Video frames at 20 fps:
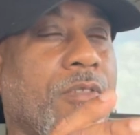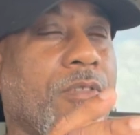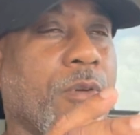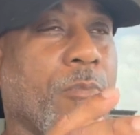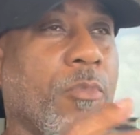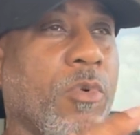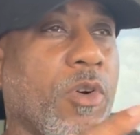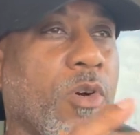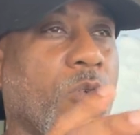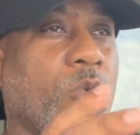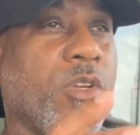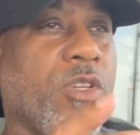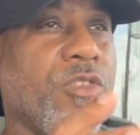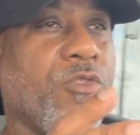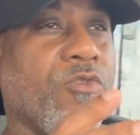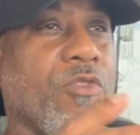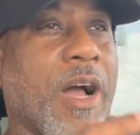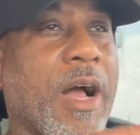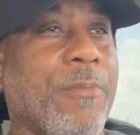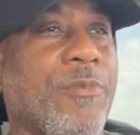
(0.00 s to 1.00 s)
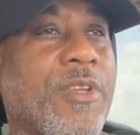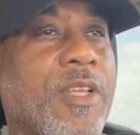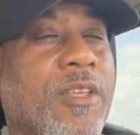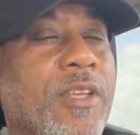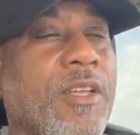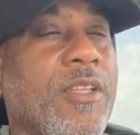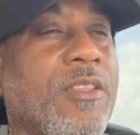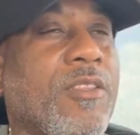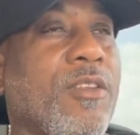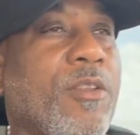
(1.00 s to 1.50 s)
the book, which drops at
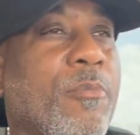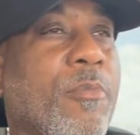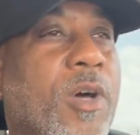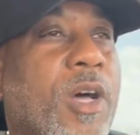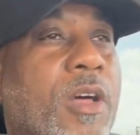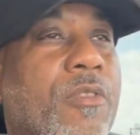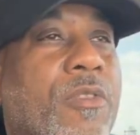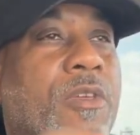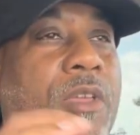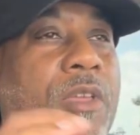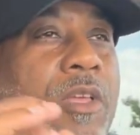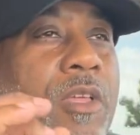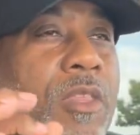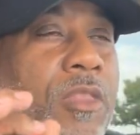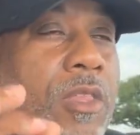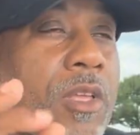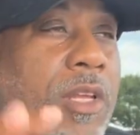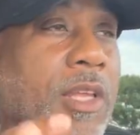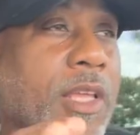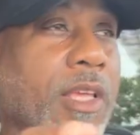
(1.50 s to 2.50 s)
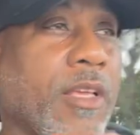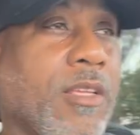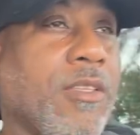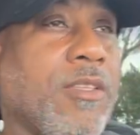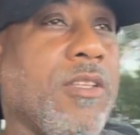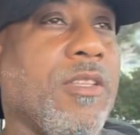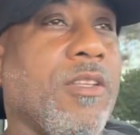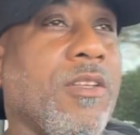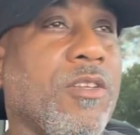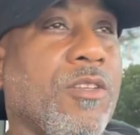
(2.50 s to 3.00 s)
the end of the month, the link
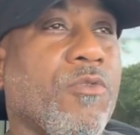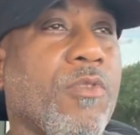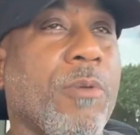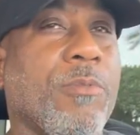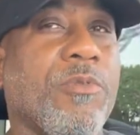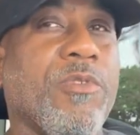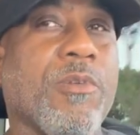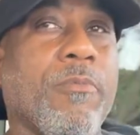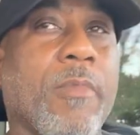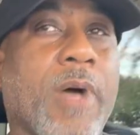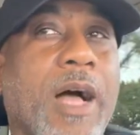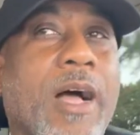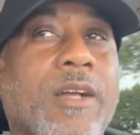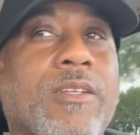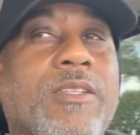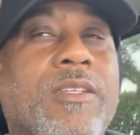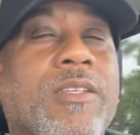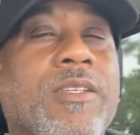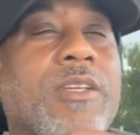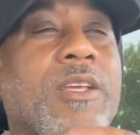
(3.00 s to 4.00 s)
is in the description box.